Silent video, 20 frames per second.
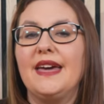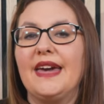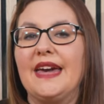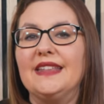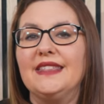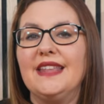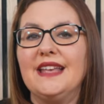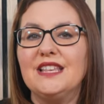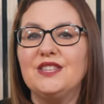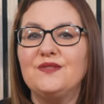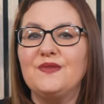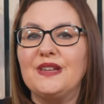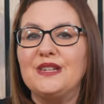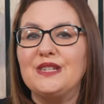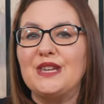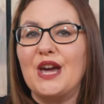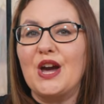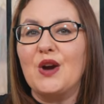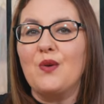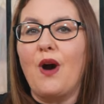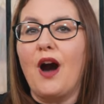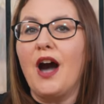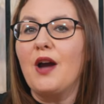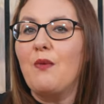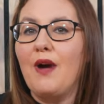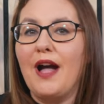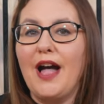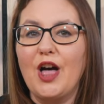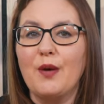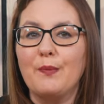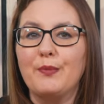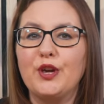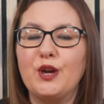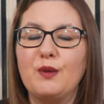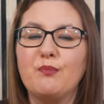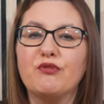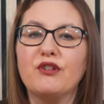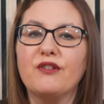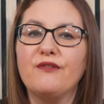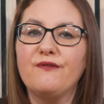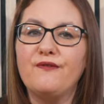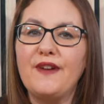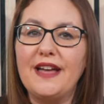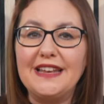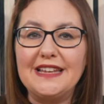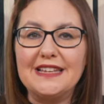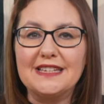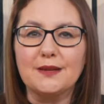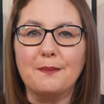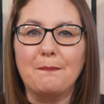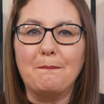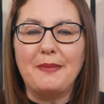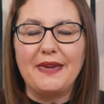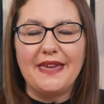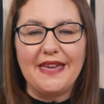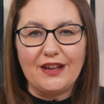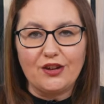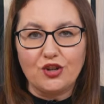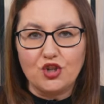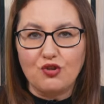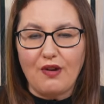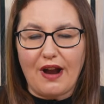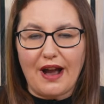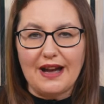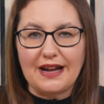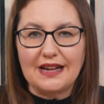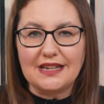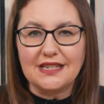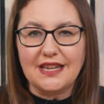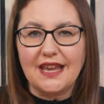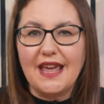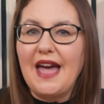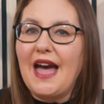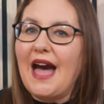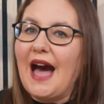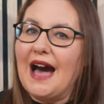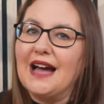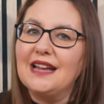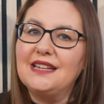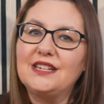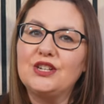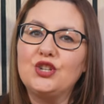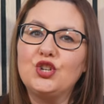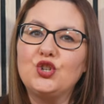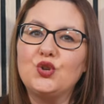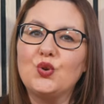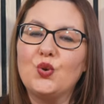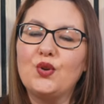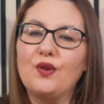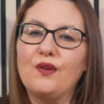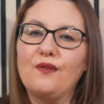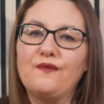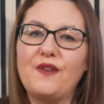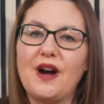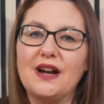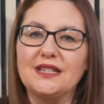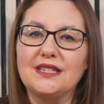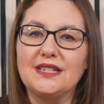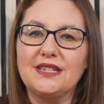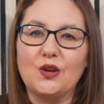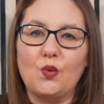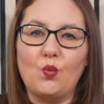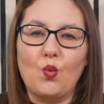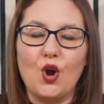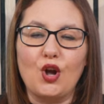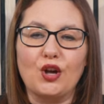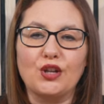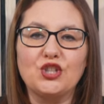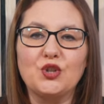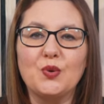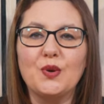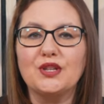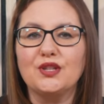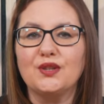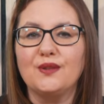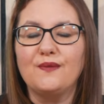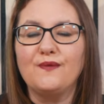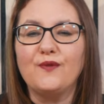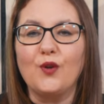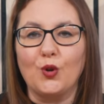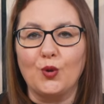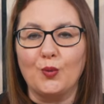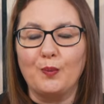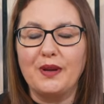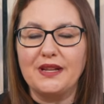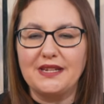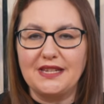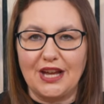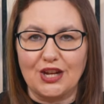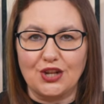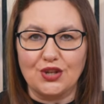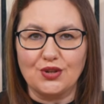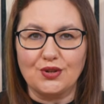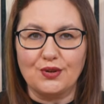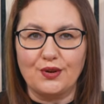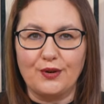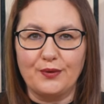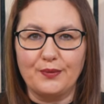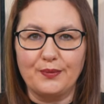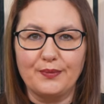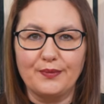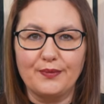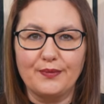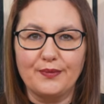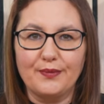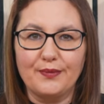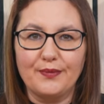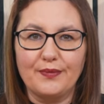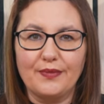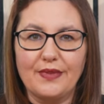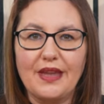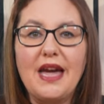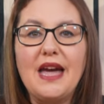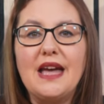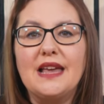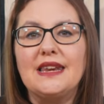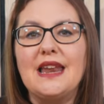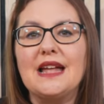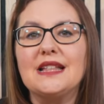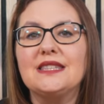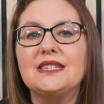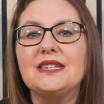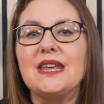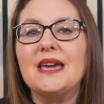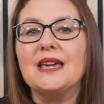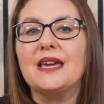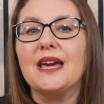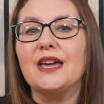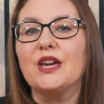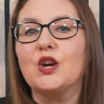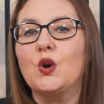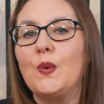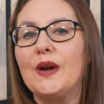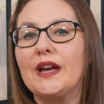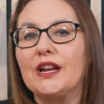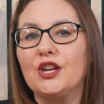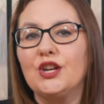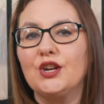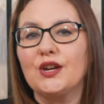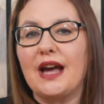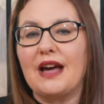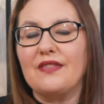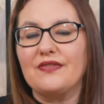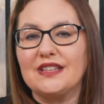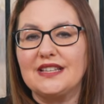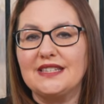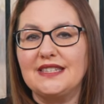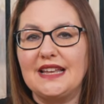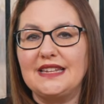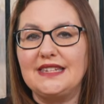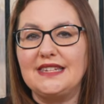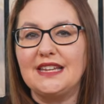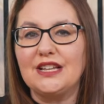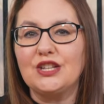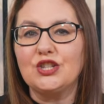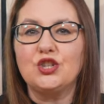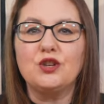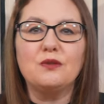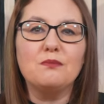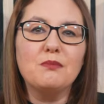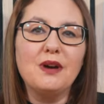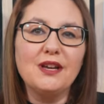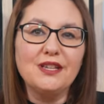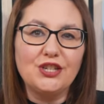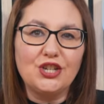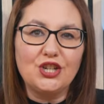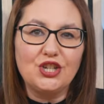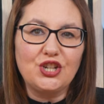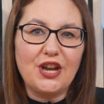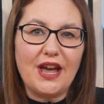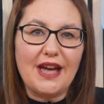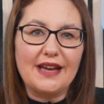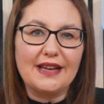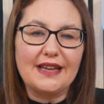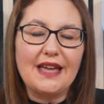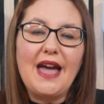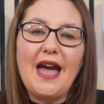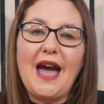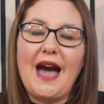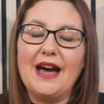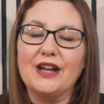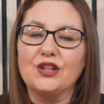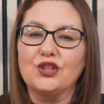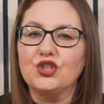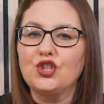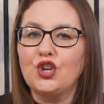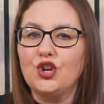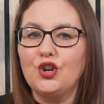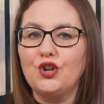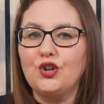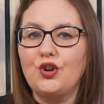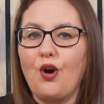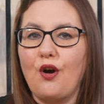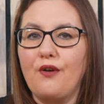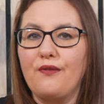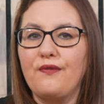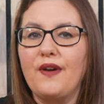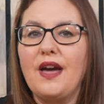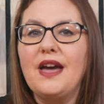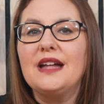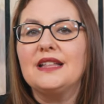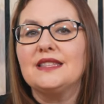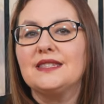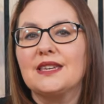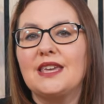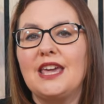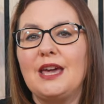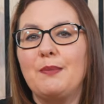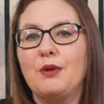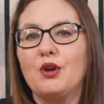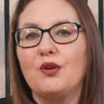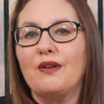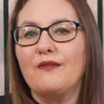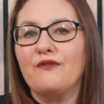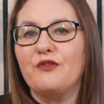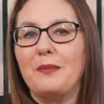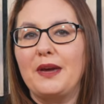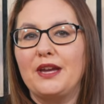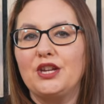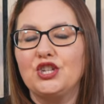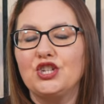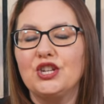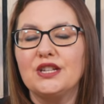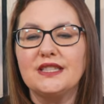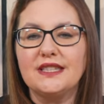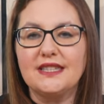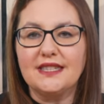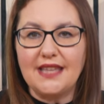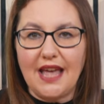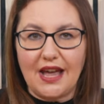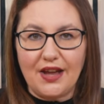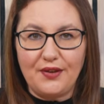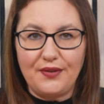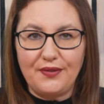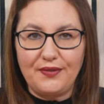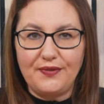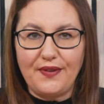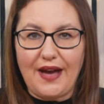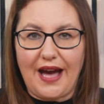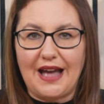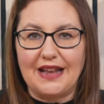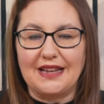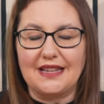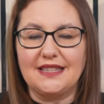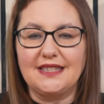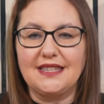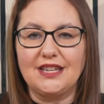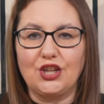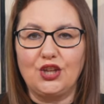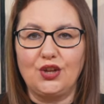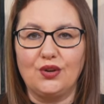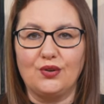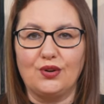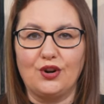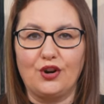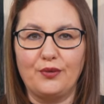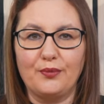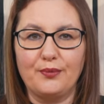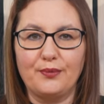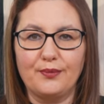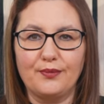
In this video, I will help you prevent being tracked and ensure your Fire Stick works to its full potential. Let's take a quick look at the settings you must check and turn off to keep your information safe and secure.